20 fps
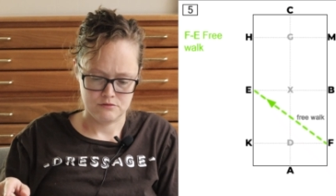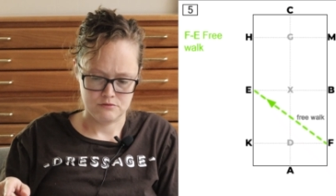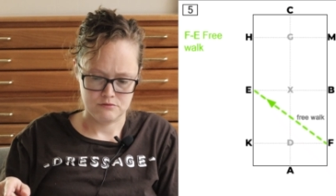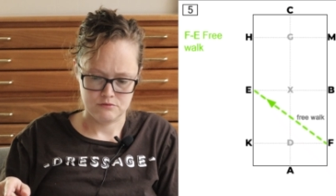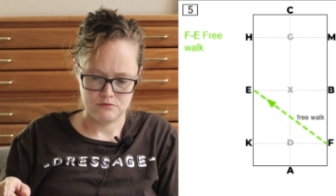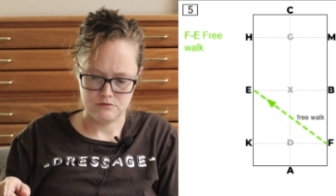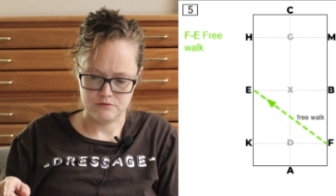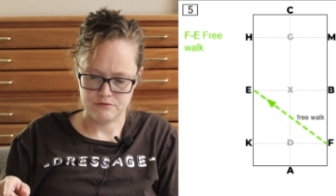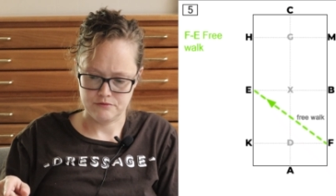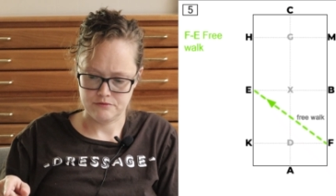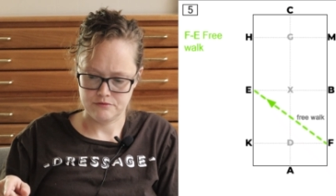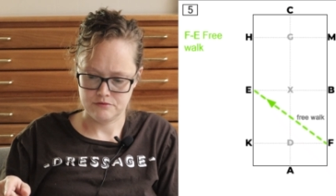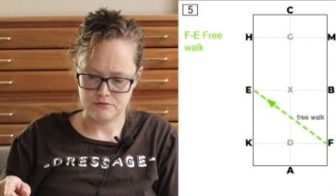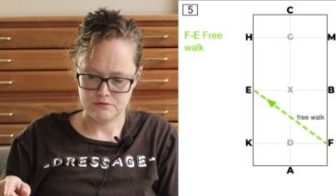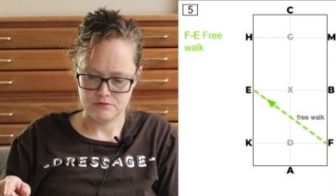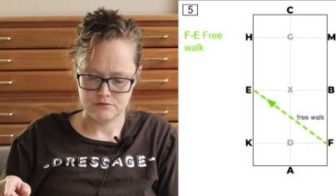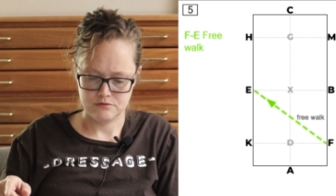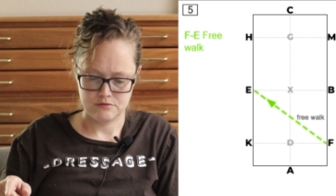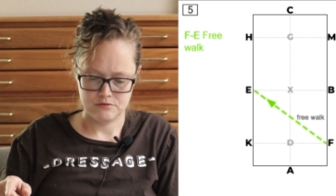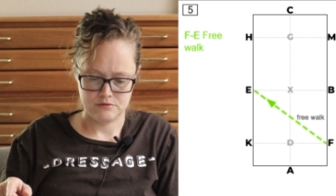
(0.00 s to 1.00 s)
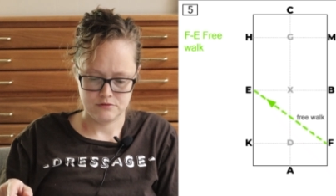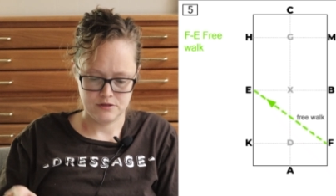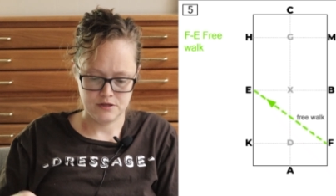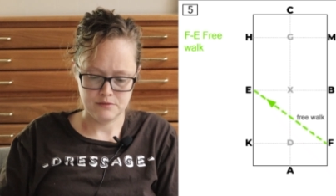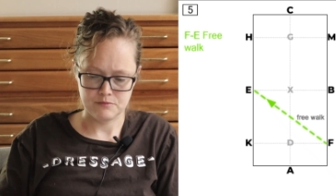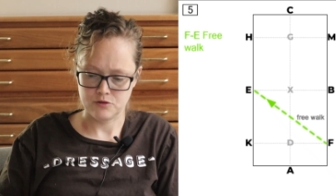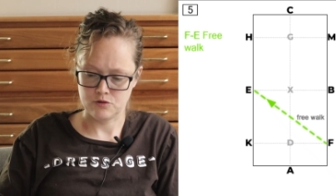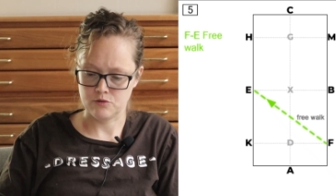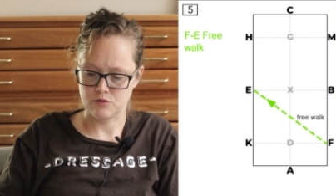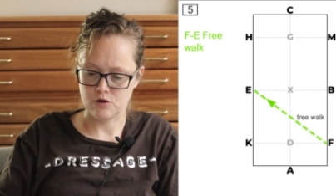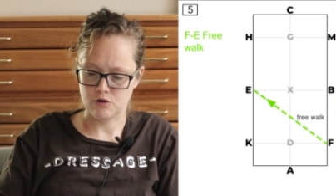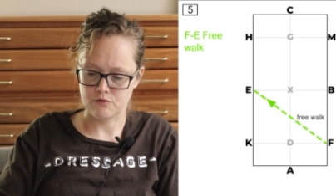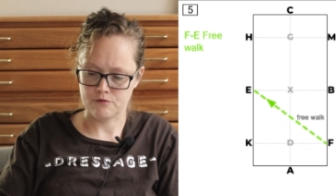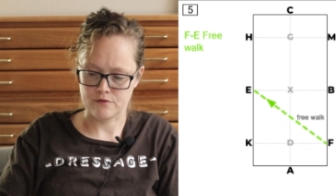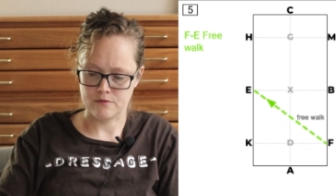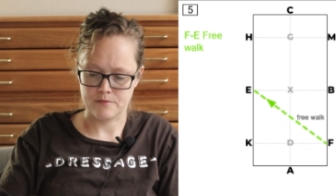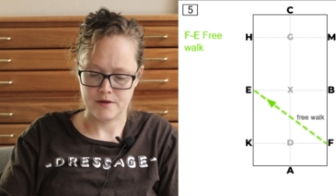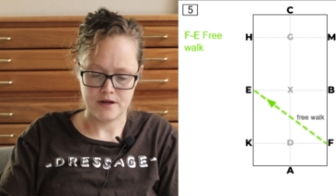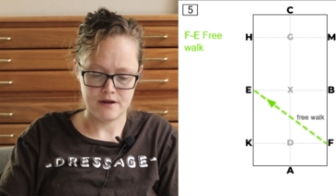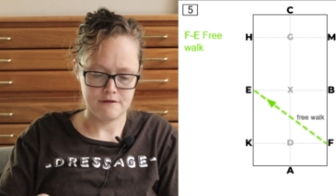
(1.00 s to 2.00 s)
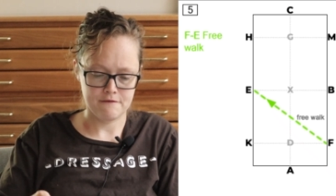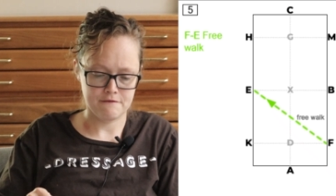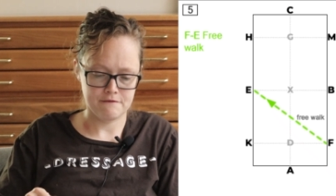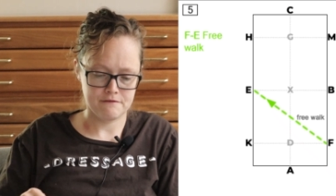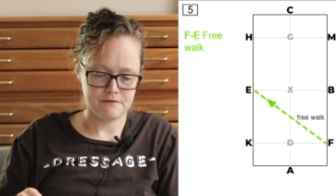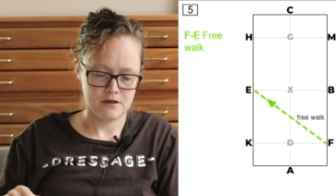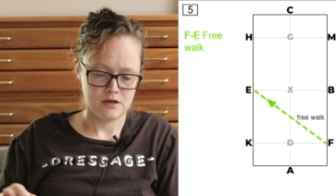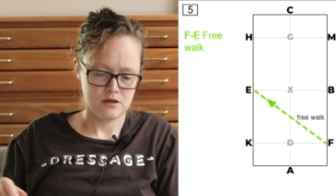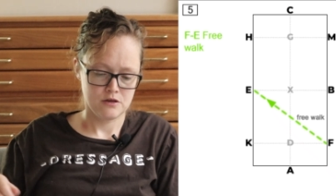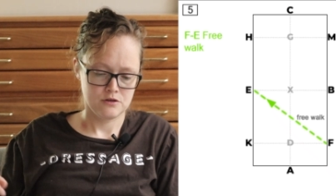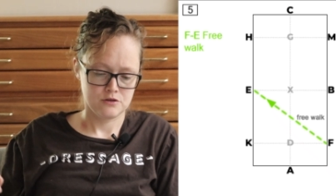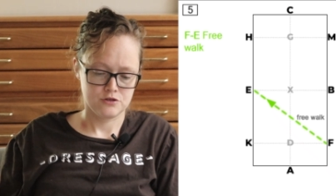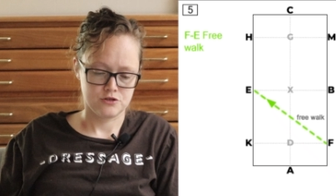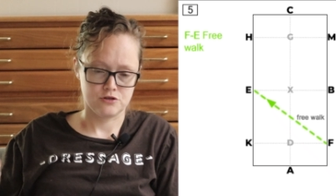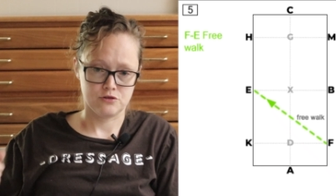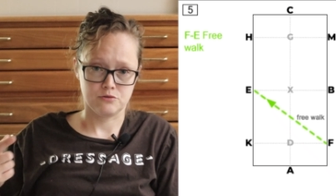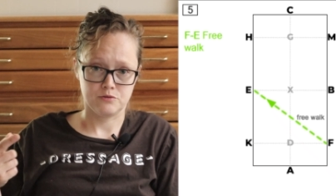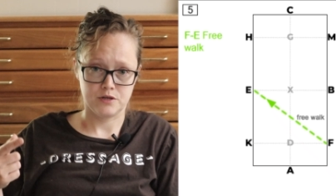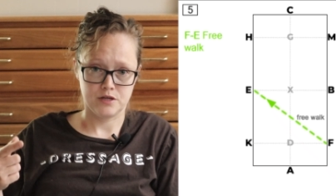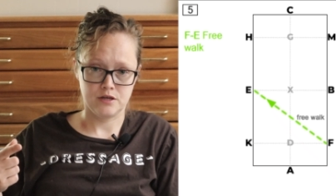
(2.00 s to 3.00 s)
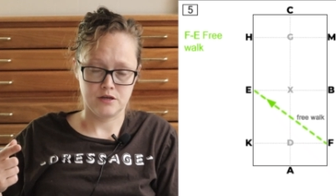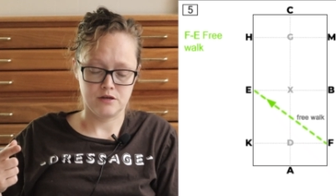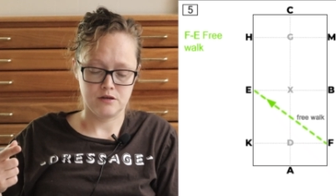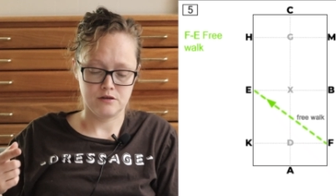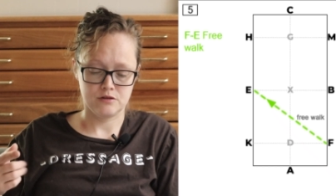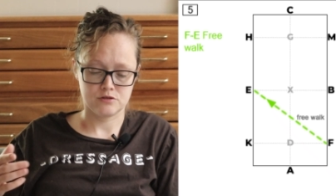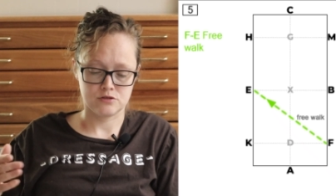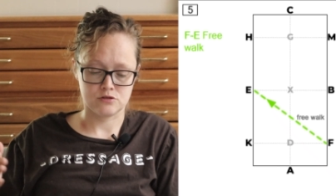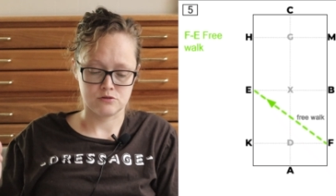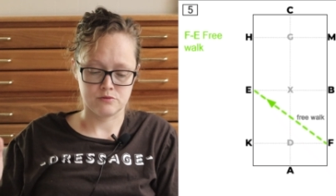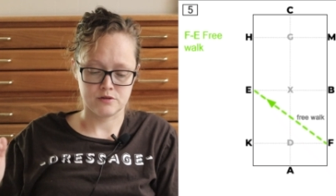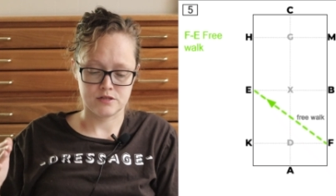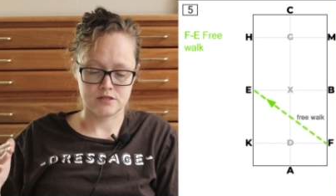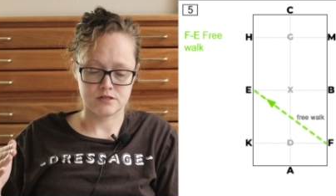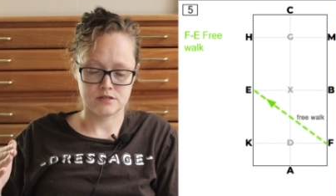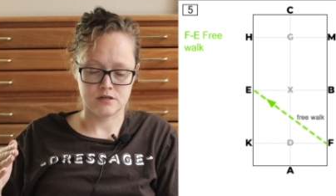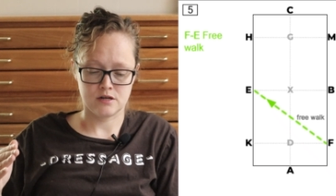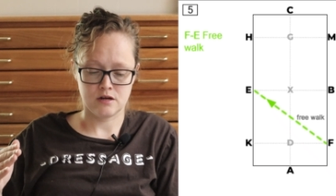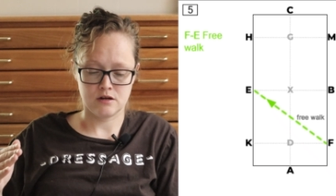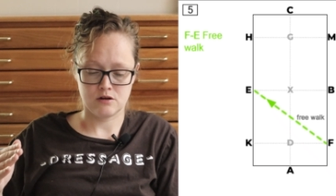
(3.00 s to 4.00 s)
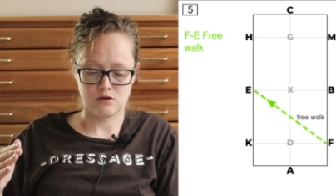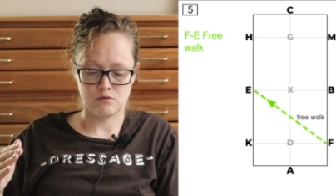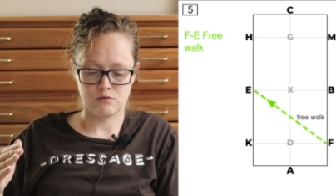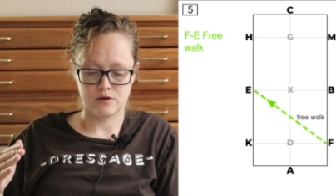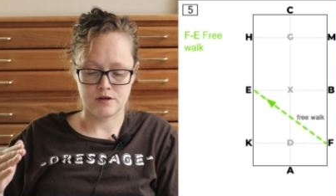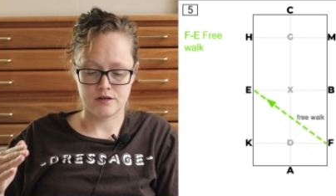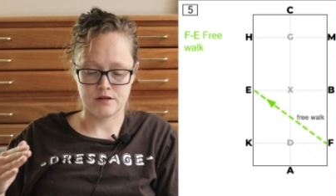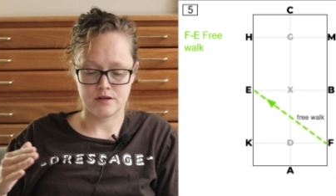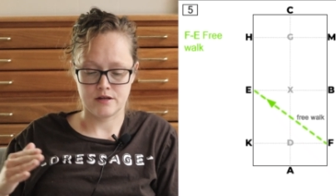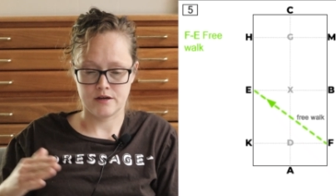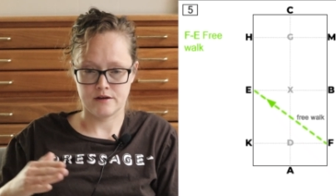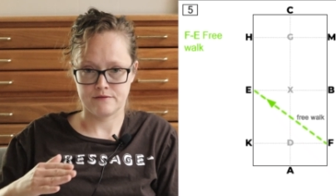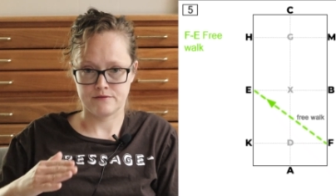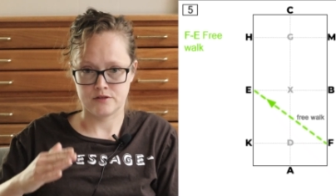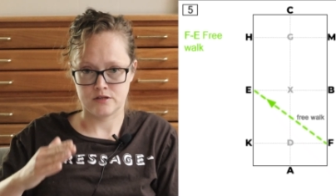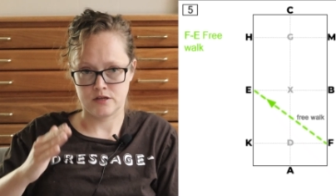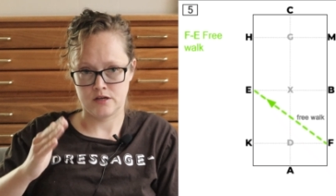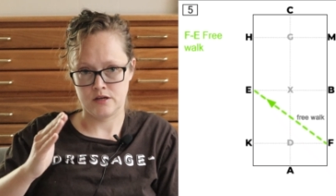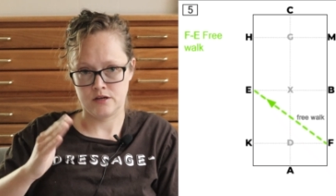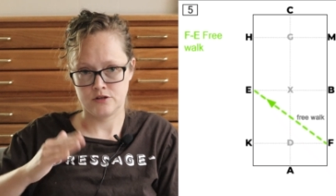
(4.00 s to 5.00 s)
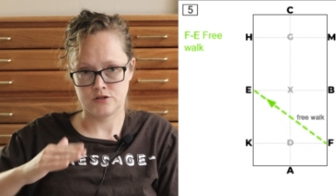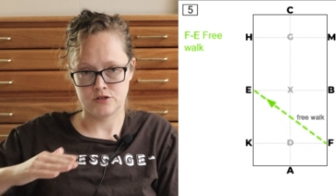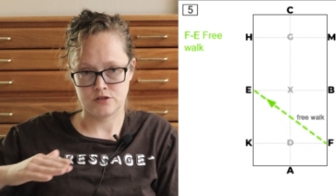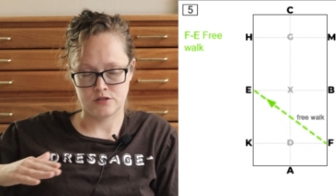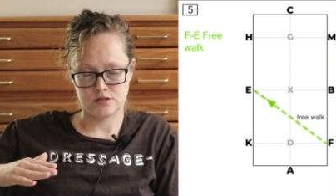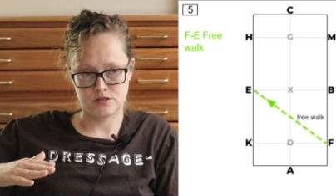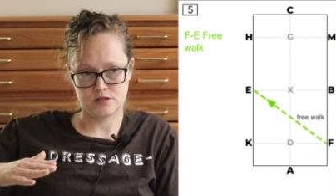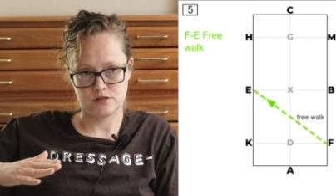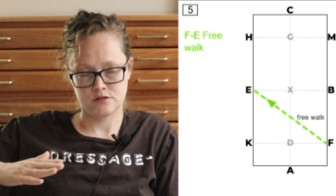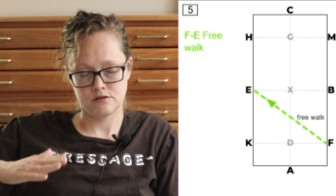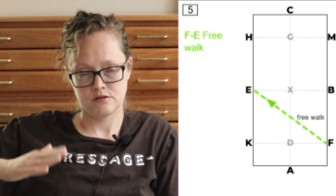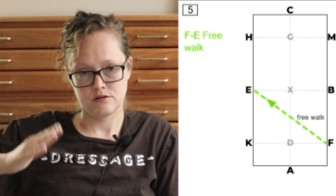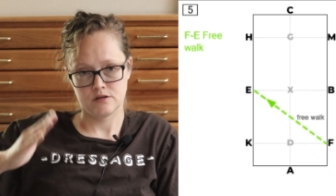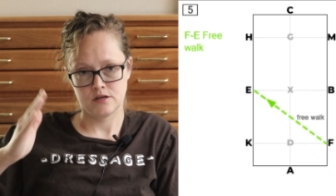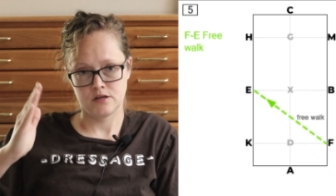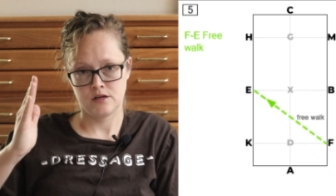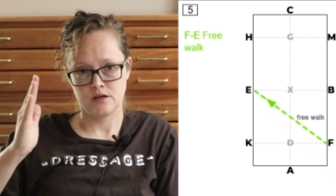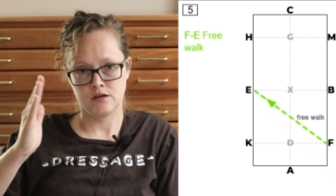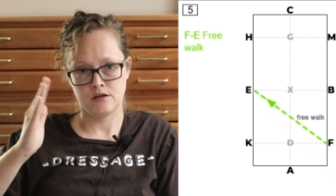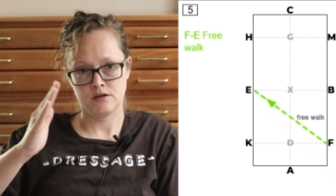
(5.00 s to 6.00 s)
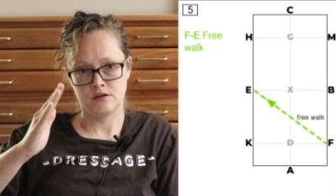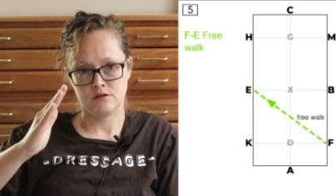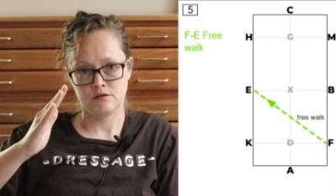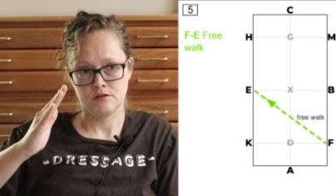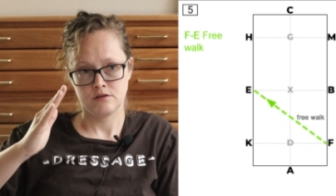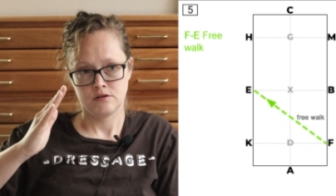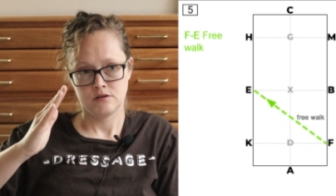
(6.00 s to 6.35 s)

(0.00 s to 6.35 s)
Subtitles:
you go from F to E, so it's not quite F to H, it's a